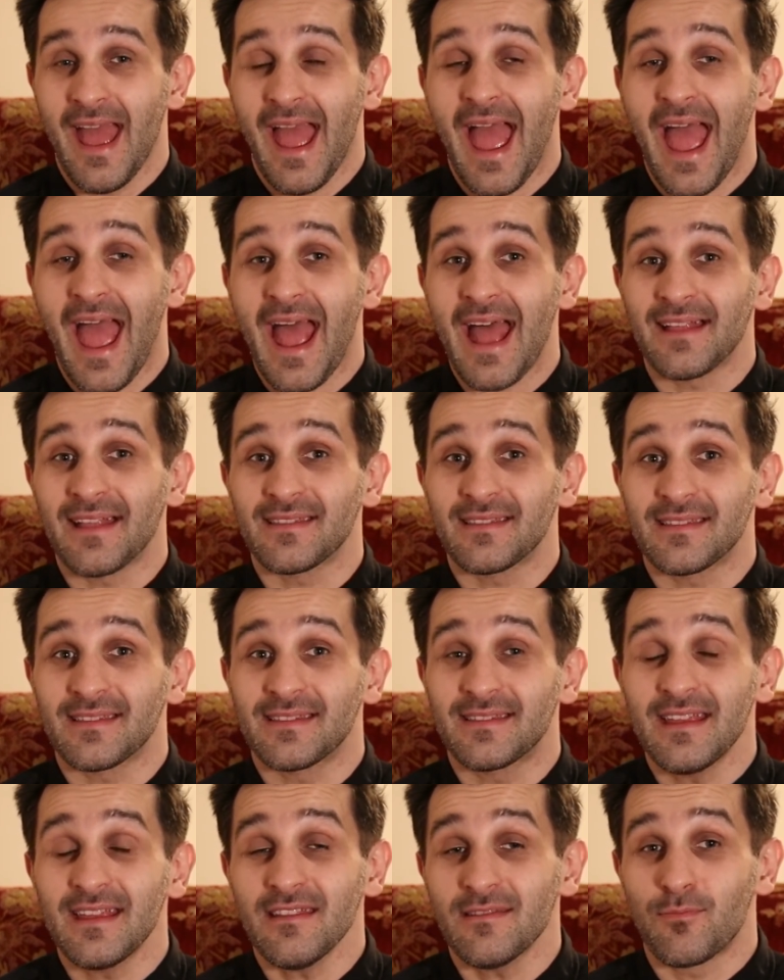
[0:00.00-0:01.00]

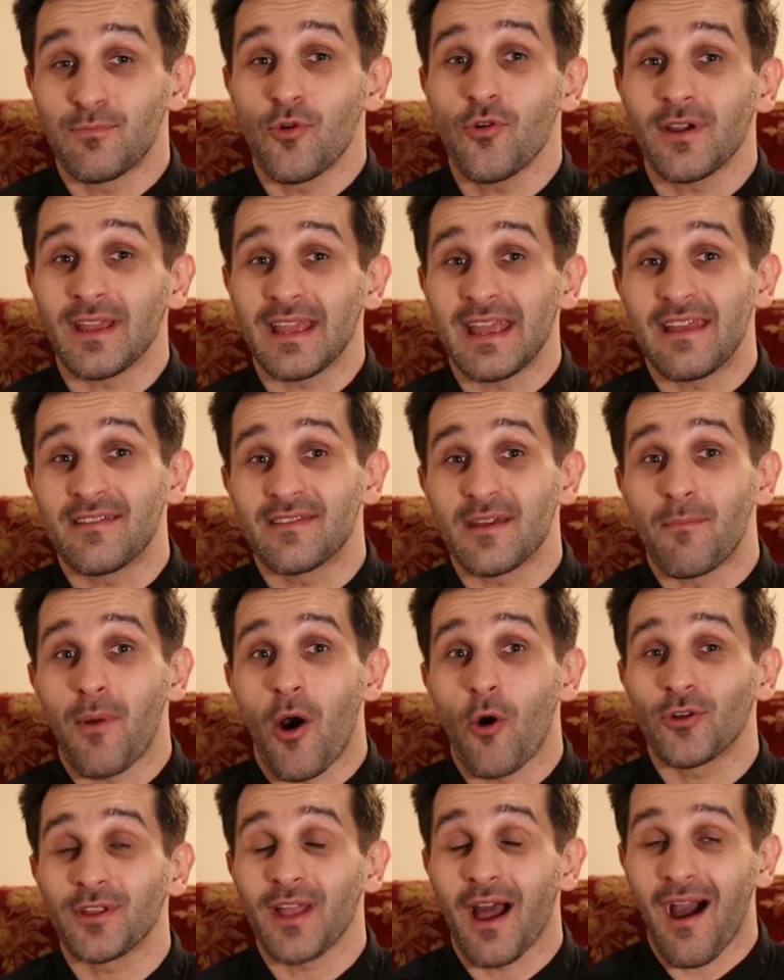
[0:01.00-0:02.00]
And this book is
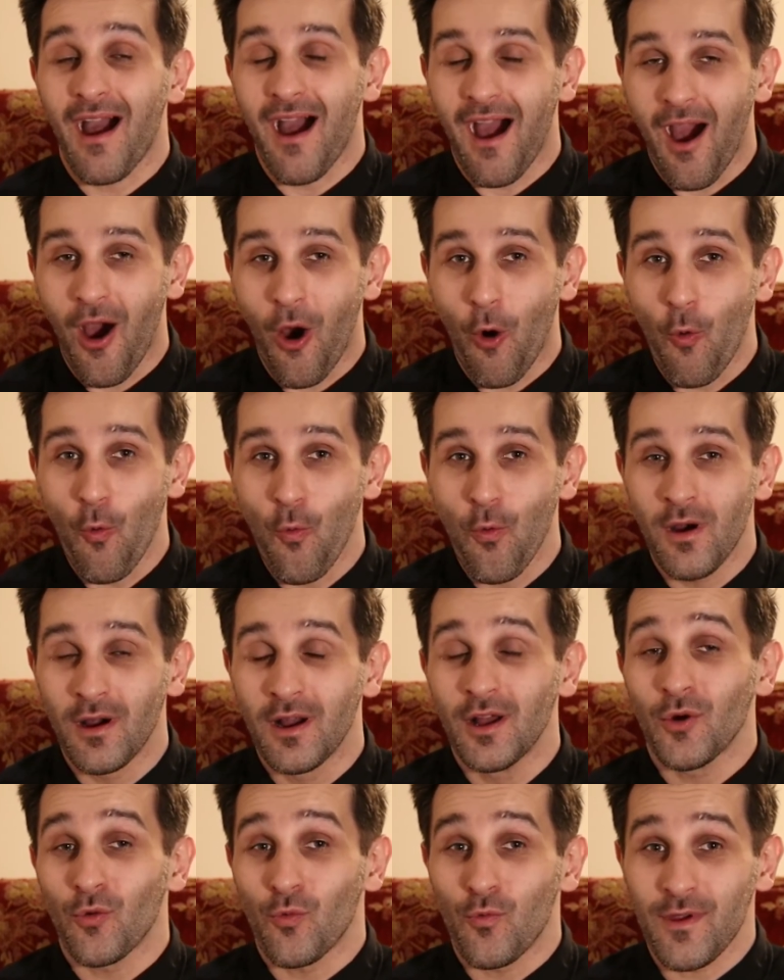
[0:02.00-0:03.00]
about how
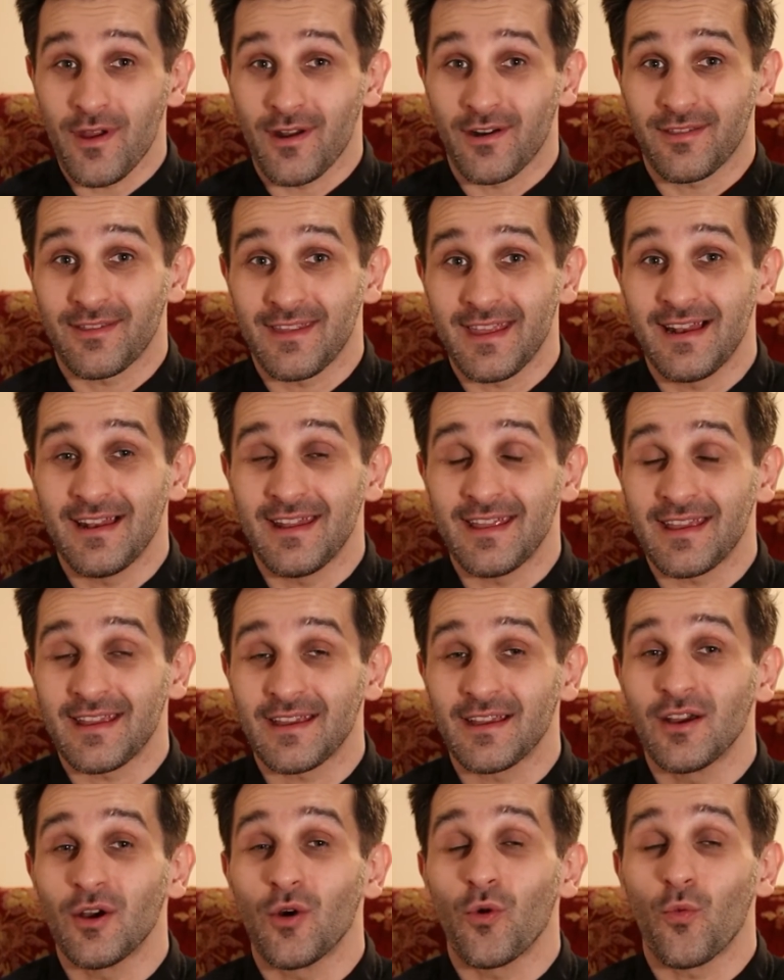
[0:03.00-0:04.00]
we are
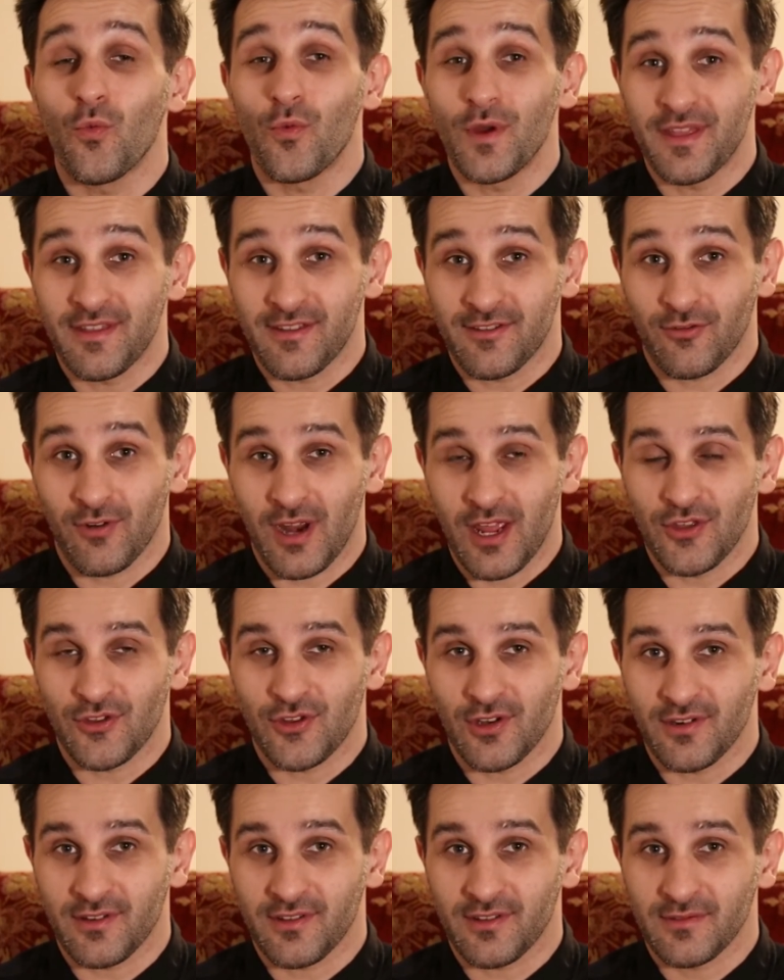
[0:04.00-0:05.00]
dealing with
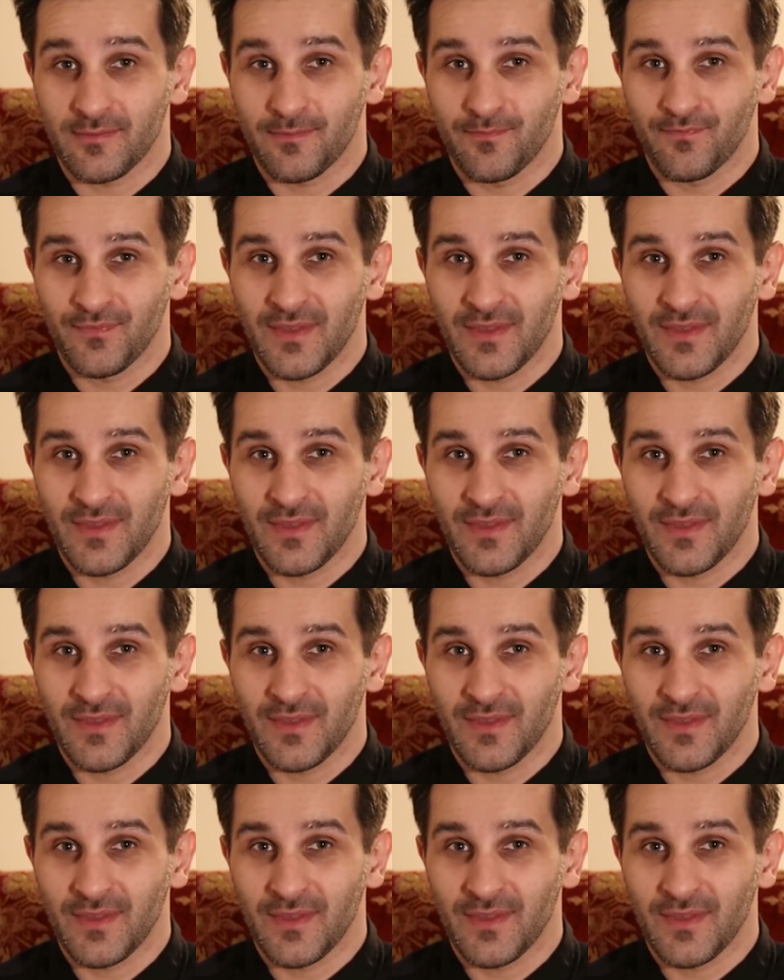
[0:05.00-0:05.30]
strangers.